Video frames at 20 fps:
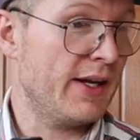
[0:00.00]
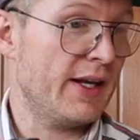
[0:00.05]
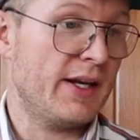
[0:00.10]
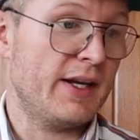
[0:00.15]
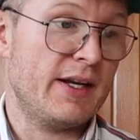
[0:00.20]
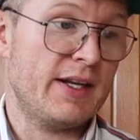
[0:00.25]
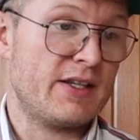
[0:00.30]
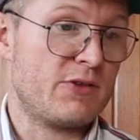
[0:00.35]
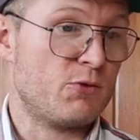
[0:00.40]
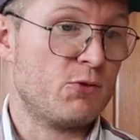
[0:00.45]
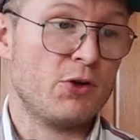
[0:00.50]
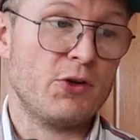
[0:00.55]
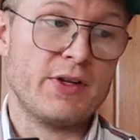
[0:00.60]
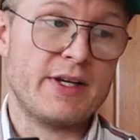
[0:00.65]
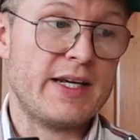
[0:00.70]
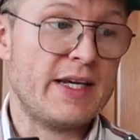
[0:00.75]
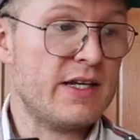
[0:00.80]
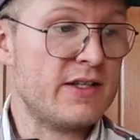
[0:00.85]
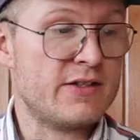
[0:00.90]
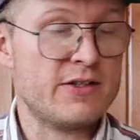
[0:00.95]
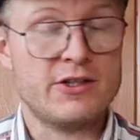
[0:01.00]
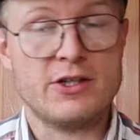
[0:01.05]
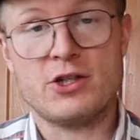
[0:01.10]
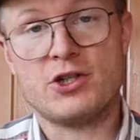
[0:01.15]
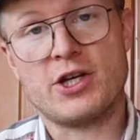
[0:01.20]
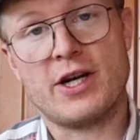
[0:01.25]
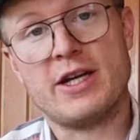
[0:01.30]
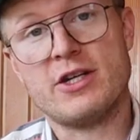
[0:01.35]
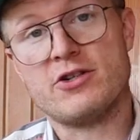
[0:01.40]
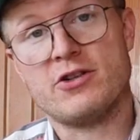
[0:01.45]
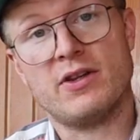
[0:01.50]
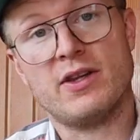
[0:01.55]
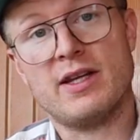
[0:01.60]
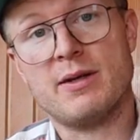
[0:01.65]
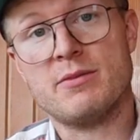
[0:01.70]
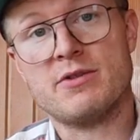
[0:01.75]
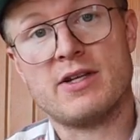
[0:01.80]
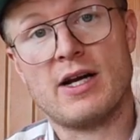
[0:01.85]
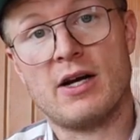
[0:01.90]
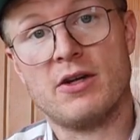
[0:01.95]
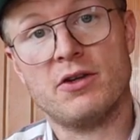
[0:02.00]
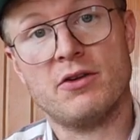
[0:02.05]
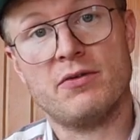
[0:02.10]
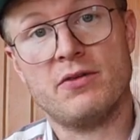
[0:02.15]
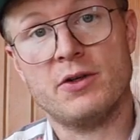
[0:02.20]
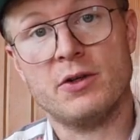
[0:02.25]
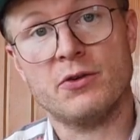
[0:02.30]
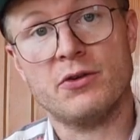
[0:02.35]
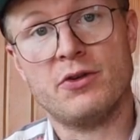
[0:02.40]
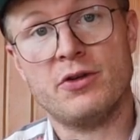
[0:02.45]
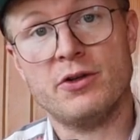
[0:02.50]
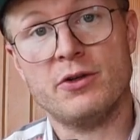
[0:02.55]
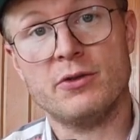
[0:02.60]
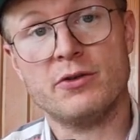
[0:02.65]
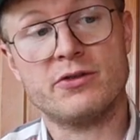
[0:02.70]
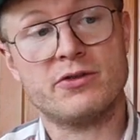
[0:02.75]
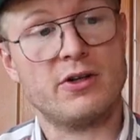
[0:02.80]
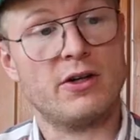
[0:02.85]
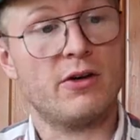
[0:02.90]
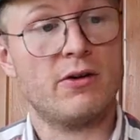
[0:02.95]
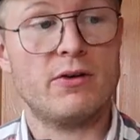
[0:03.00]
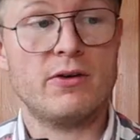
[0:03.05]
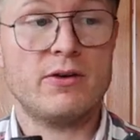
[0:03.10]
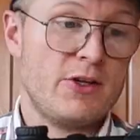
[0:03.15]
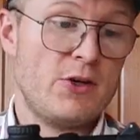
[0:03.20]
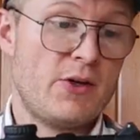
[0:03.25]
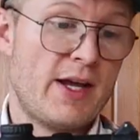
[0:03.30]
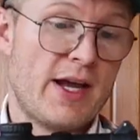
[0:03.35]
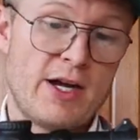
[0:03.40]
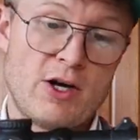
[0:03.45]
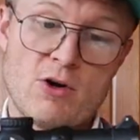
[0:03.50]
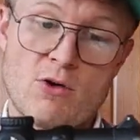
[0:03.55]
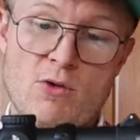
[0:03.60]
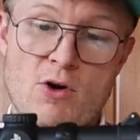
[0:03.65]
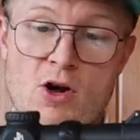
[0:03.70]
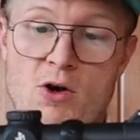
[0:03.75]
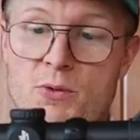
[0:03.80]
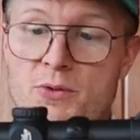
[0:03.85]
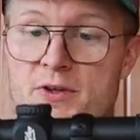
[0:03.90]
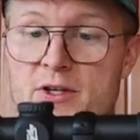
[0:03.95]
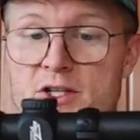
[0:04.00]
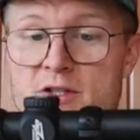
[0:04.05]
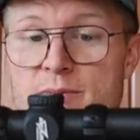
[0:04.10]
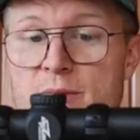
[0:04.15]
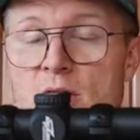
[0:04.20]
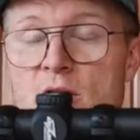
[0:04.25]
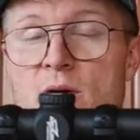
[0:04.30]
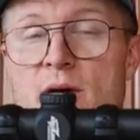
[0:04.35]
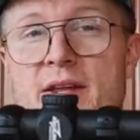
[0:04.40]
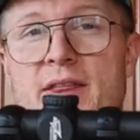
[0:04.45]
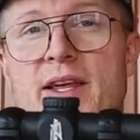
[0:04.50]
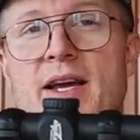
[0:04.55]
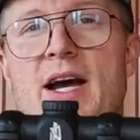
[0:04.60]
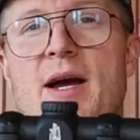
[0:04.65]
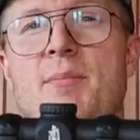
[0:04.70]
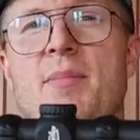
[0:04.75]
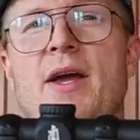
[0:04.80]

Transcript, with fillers: And it's really easy to change the limbs out in the field too. So you can't go wrong with this bow. I think I